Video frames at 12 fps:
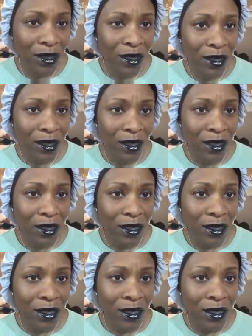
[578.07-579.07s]

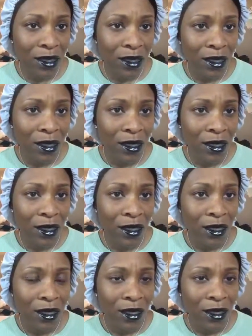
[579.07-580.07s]
Nothing is said.